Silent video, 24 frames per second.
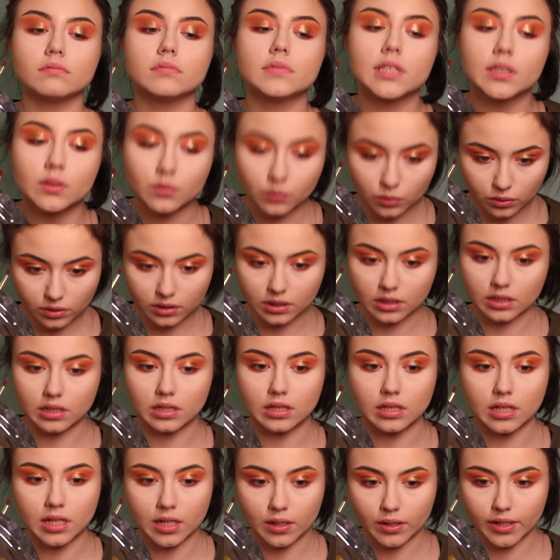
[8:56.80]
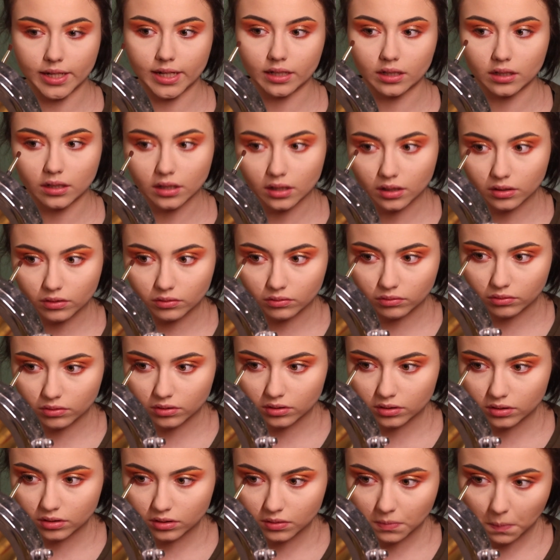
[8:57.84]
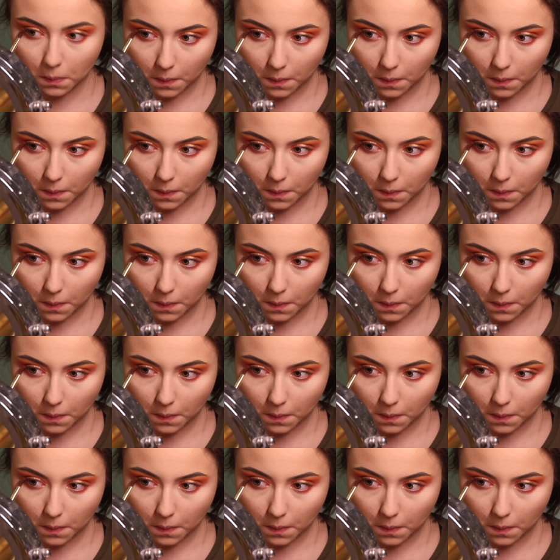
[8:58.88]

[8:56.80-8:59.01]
And we'll see how that goes.